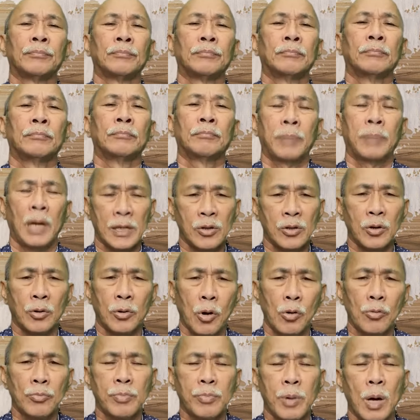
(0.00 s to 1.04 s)
Plus your
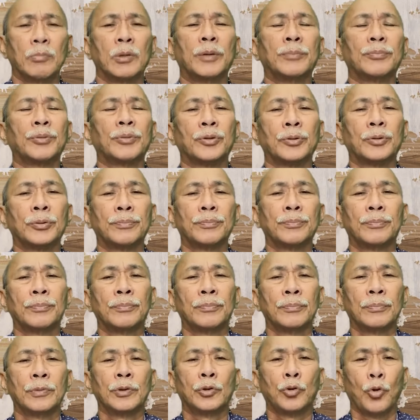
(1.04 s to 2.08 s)
own problems.
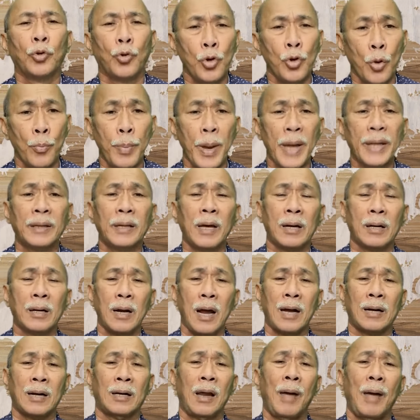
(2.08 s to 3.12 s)
So you better
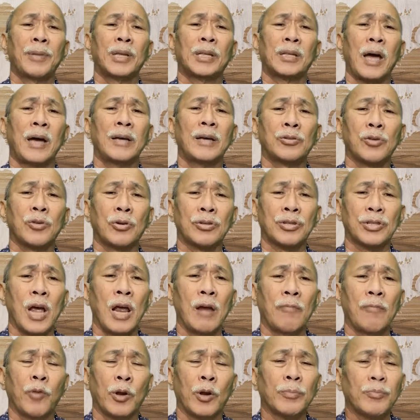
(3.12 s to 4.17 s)
acclimatize
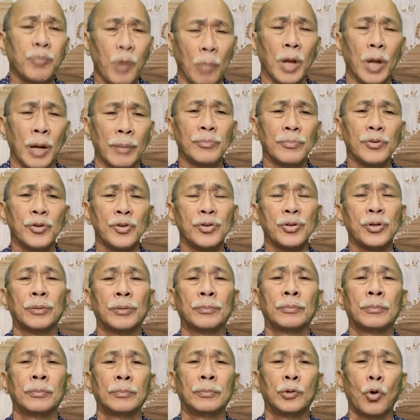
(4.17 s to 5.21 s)
yourself with problems.
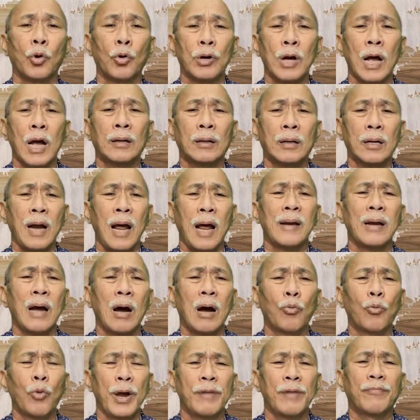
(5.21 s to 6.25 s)
Do not run
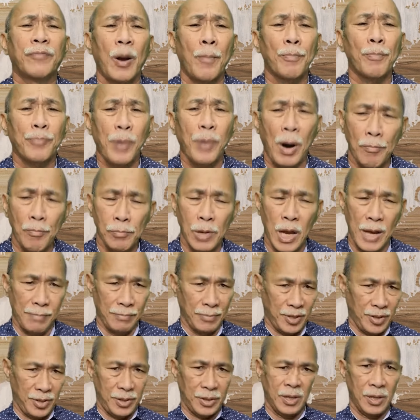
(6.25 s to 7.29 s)
away from
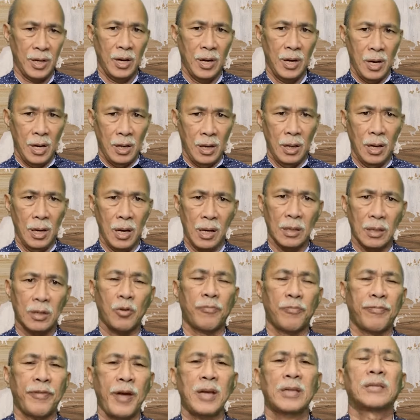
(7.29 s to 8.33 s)
problems. Learn to
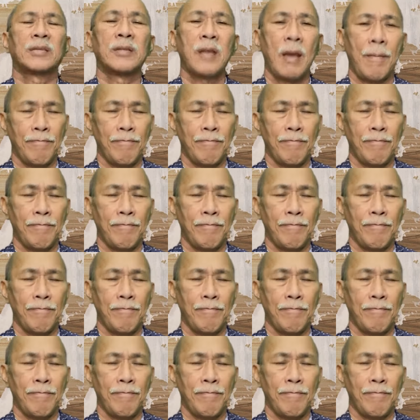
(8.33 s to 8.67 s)
face them.